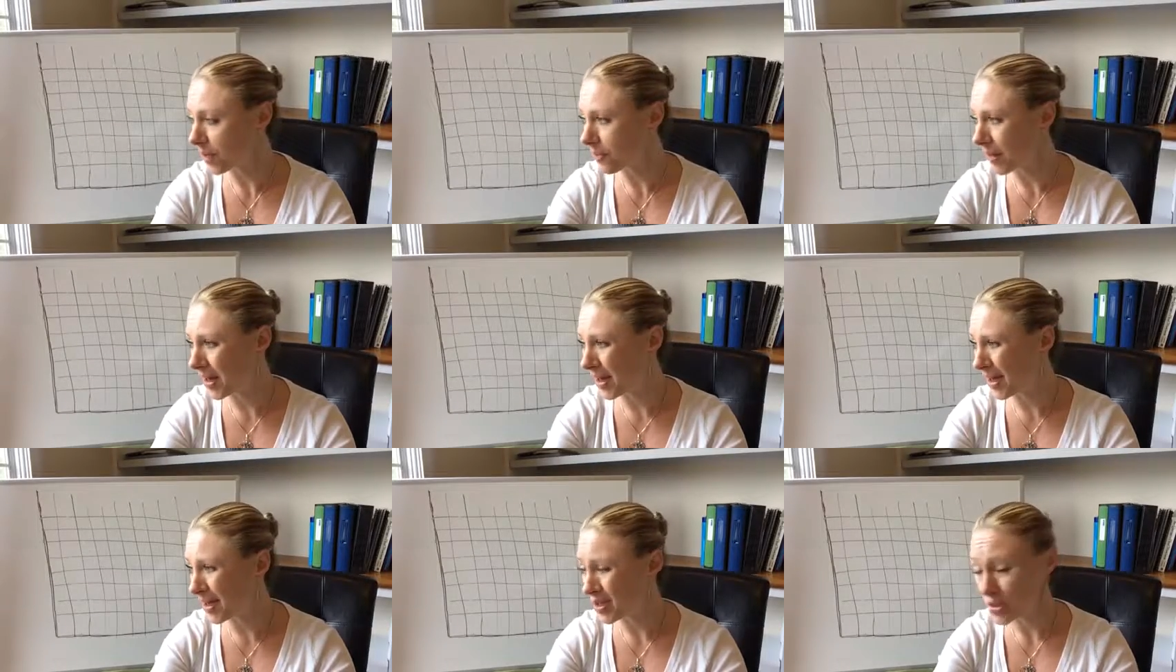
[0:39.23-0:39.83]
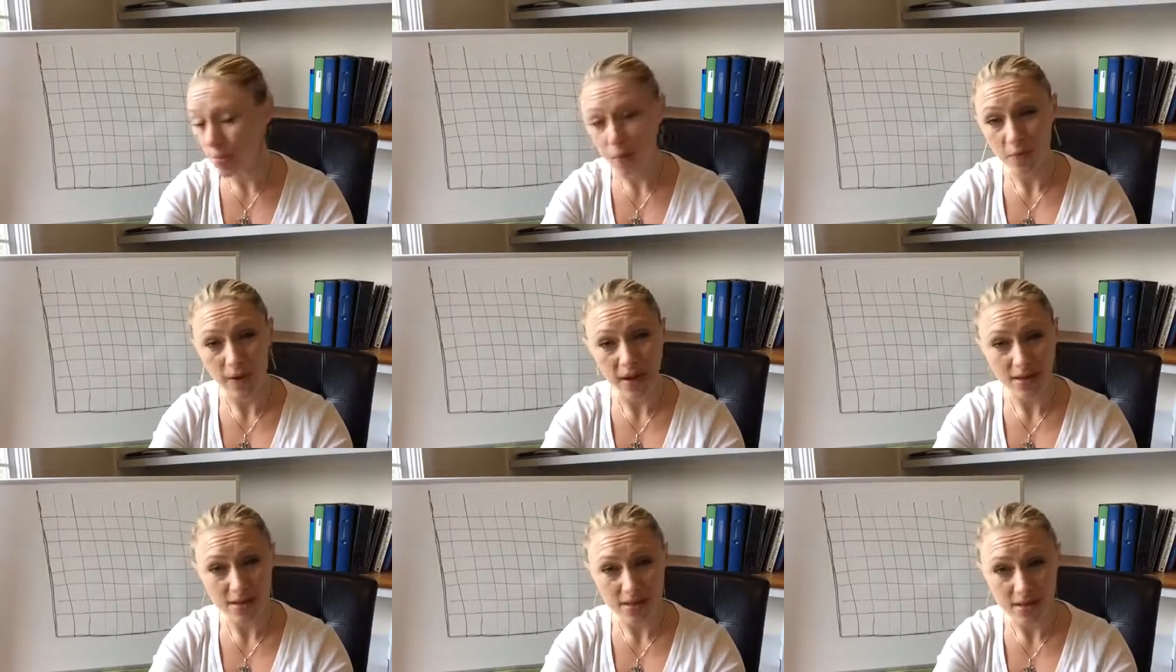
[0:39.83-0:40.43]
my
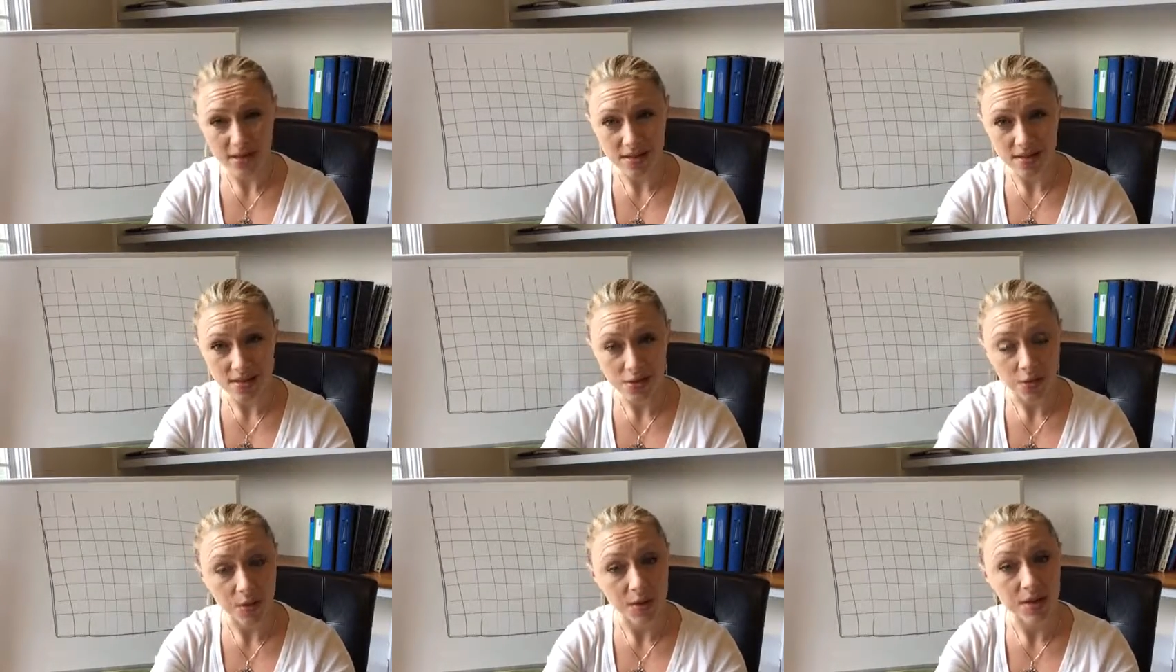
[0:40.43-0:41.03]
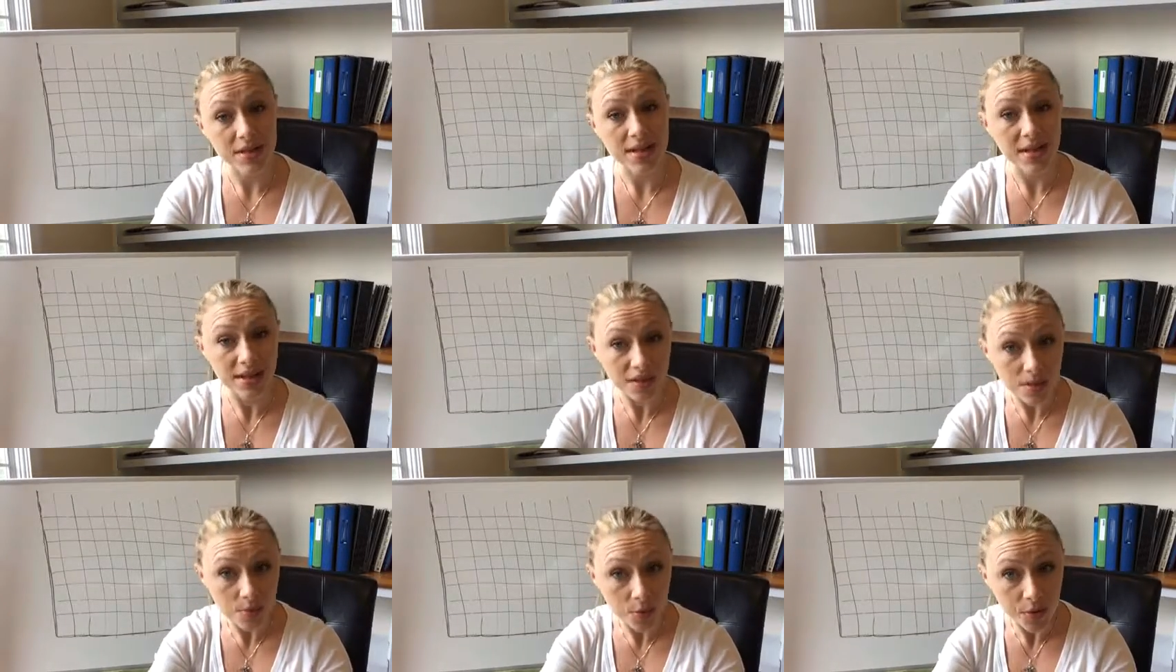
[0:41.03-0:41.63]
supervisees that are going to
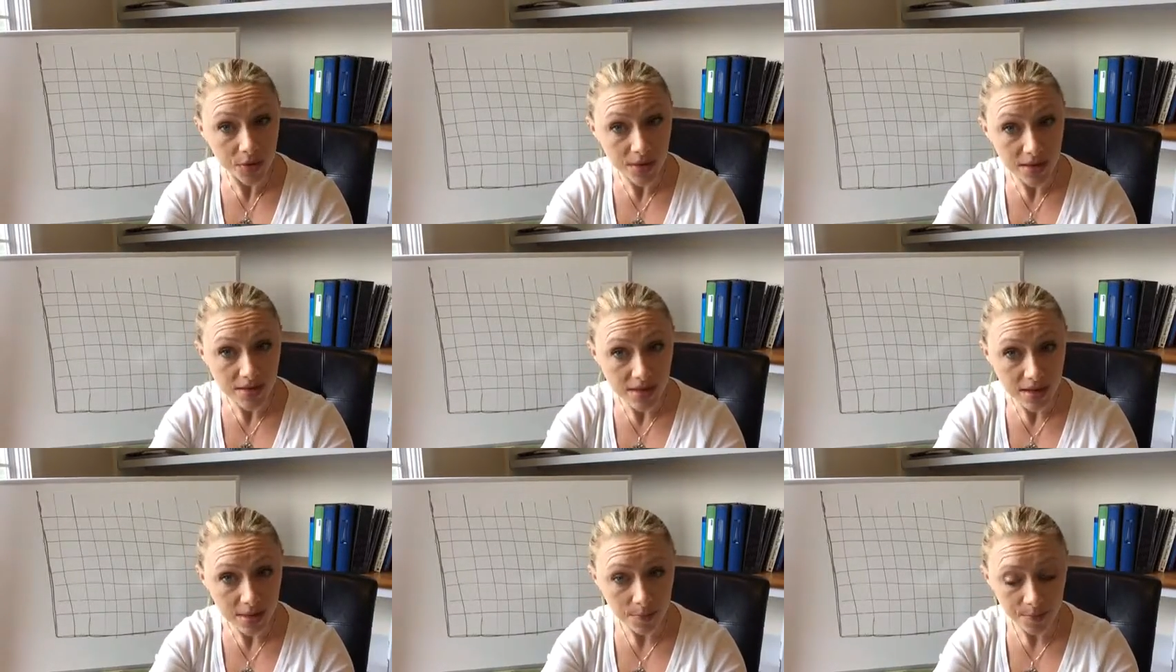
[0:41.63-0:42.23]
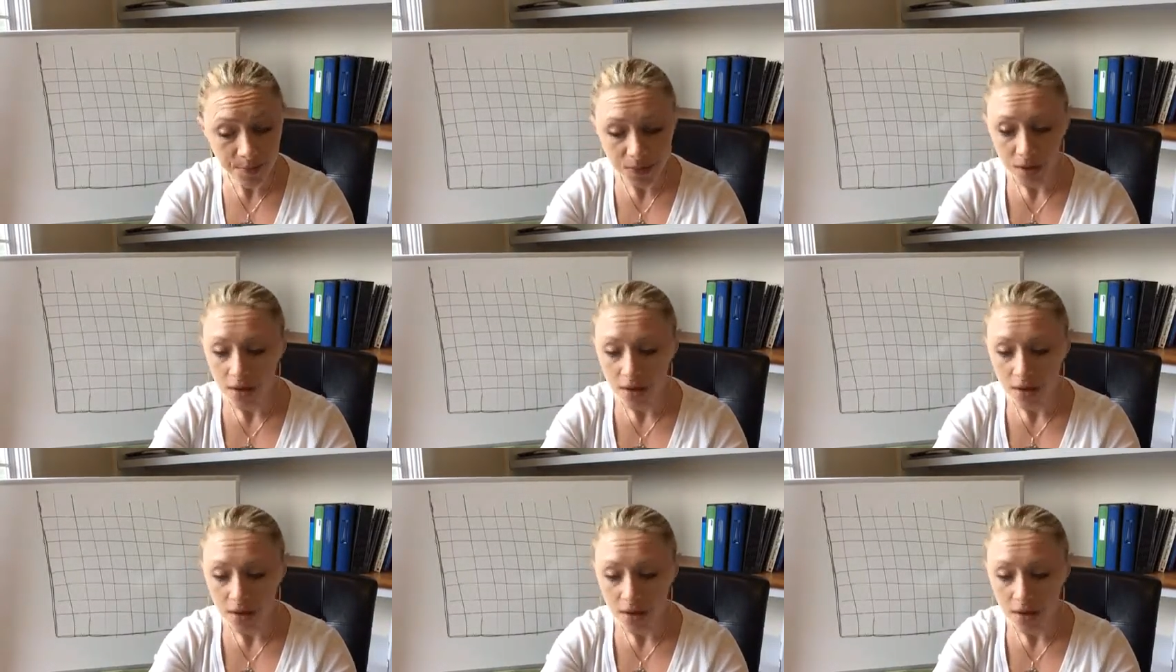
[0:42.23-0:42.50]
take the board exam